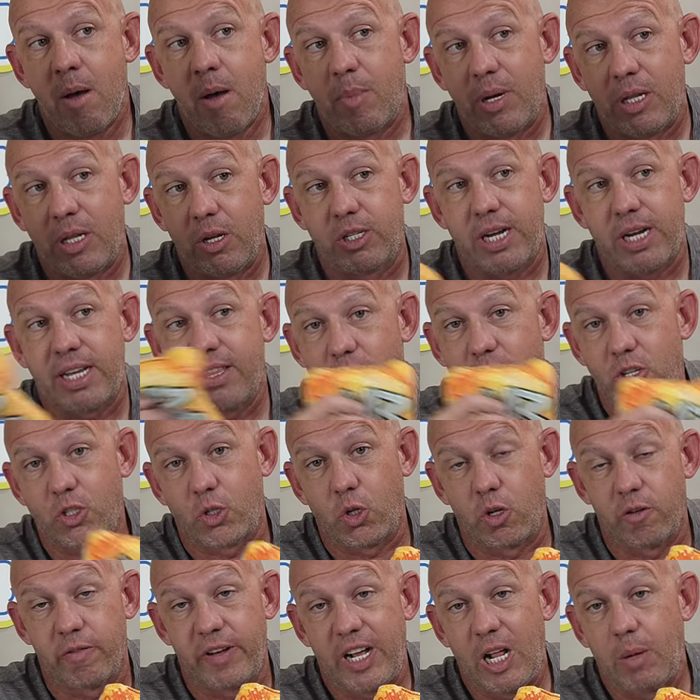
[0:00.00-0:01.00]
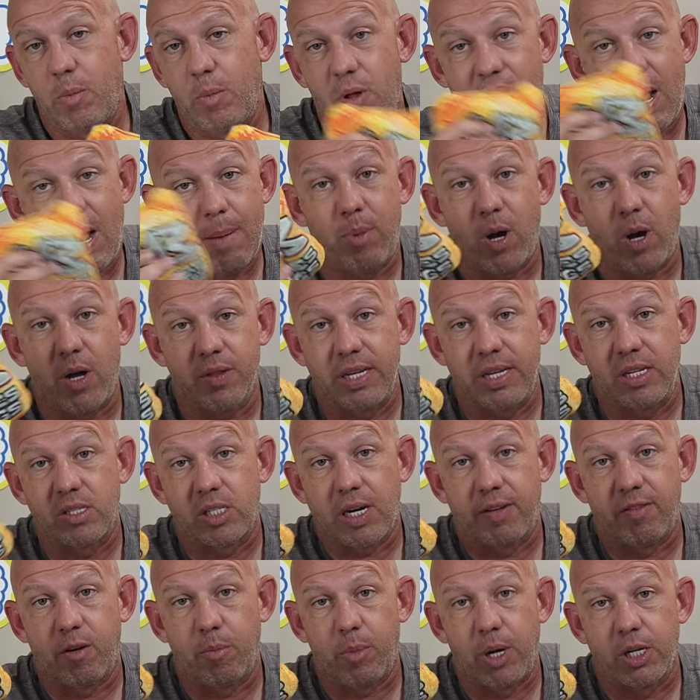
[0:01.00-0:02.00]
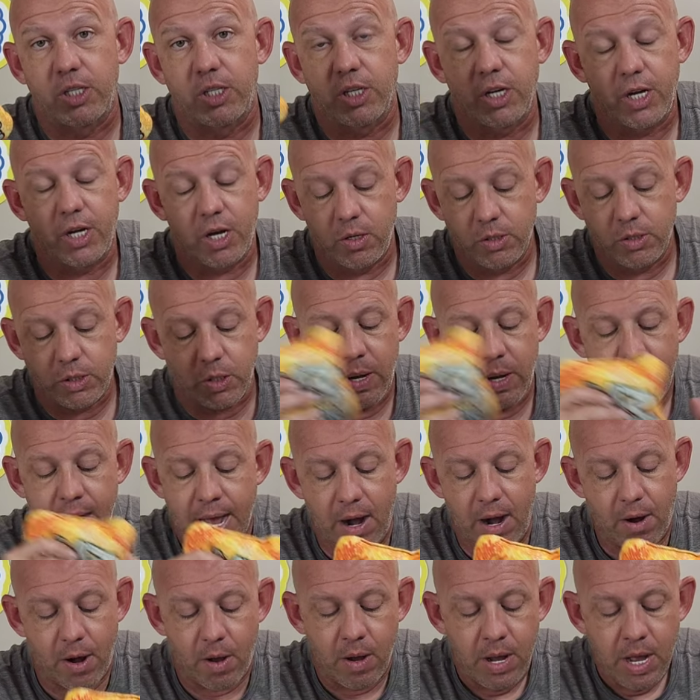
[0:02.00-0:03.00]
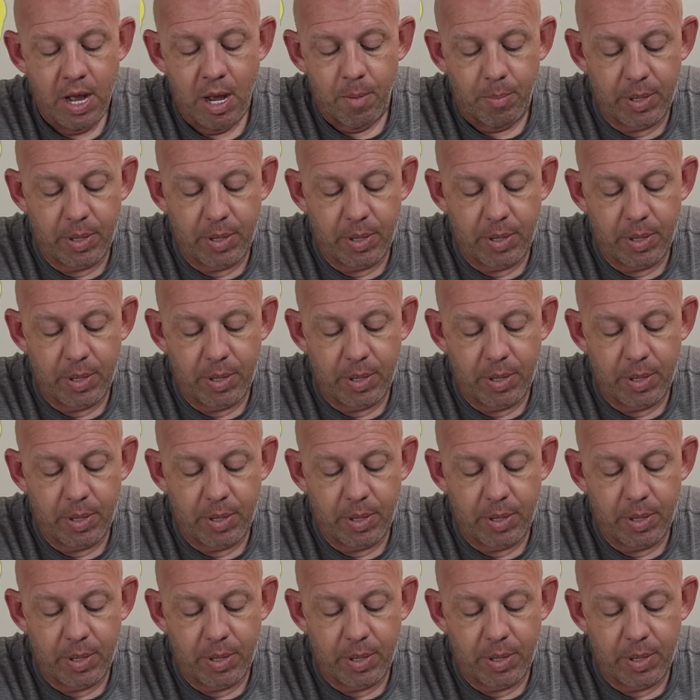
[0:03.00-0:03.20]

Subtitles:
but it looks like they're still available, and I bought these several months ago. So I don't know.